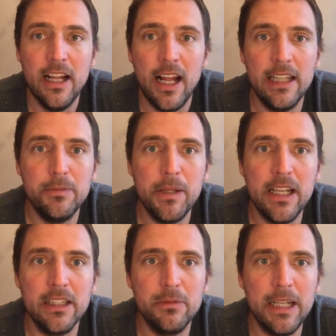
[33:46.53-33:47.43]
is
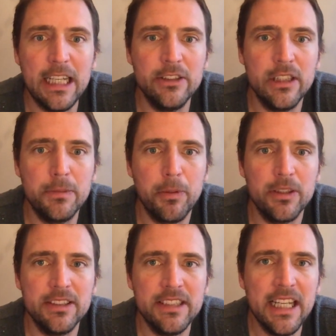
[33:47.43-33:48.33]
because we can just
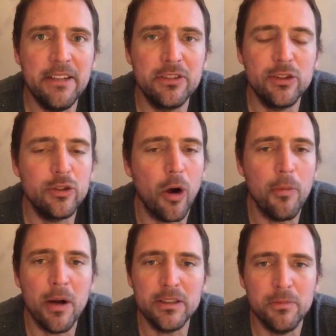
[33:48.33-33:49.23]
perceive so
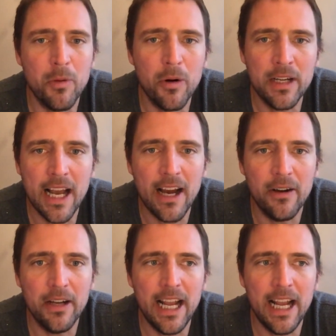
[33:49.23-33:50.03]
much more now.